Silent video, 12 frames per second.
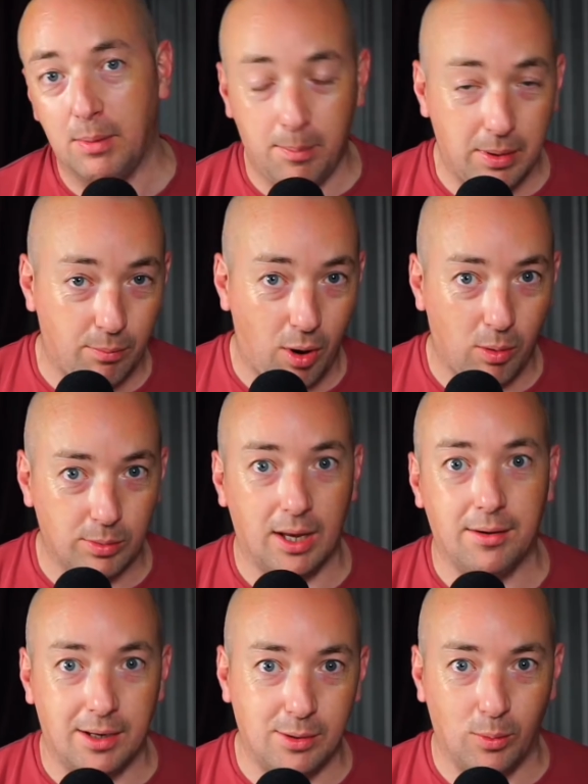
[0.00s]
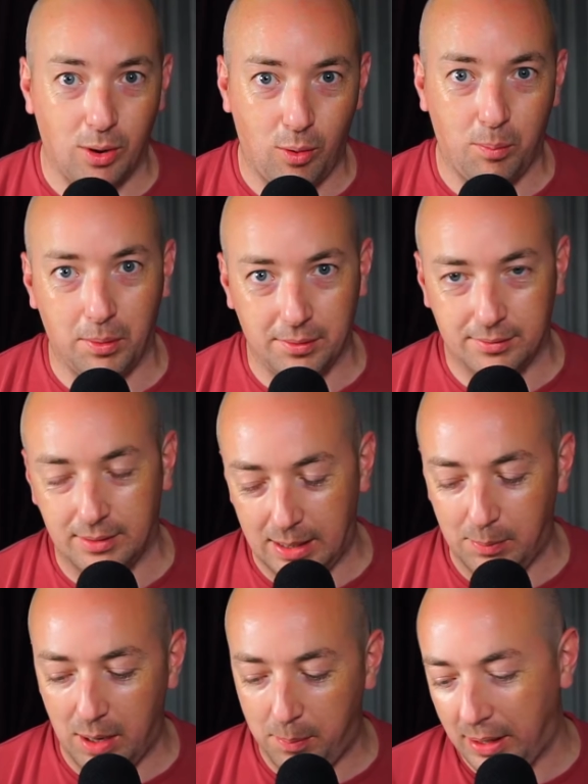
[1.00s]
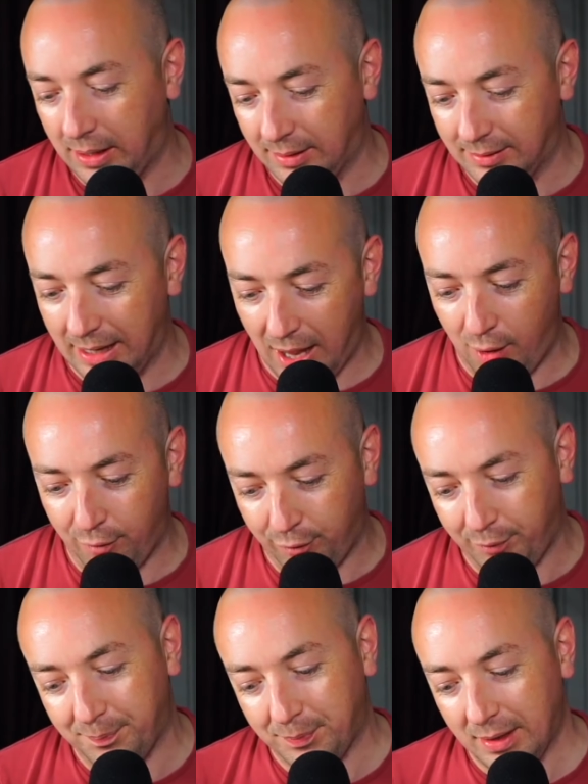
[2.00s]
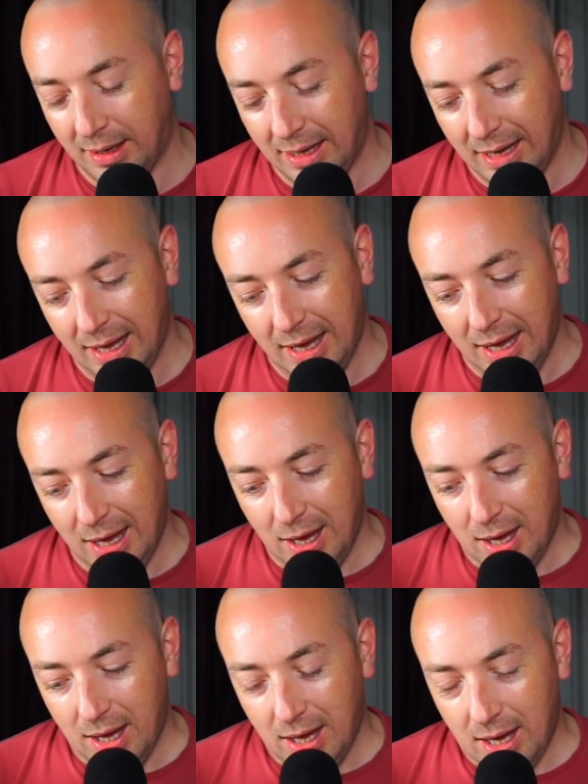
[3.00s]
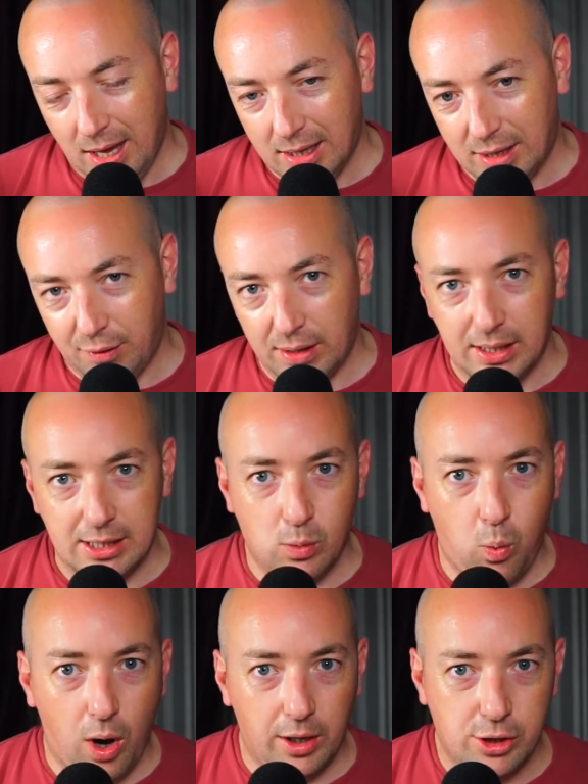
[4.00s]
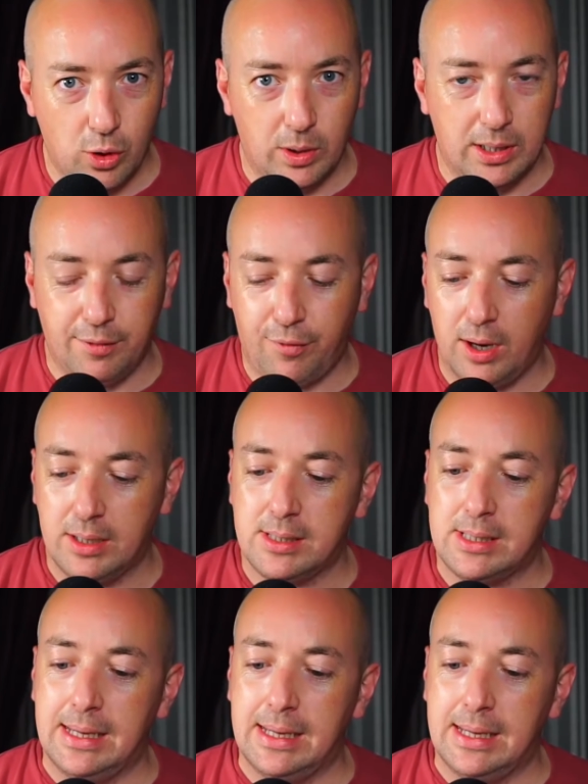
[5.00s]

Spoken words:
Maybe I'm wrong with that, I don't know, but in my opinion, they have. The fact that it's a wattage only device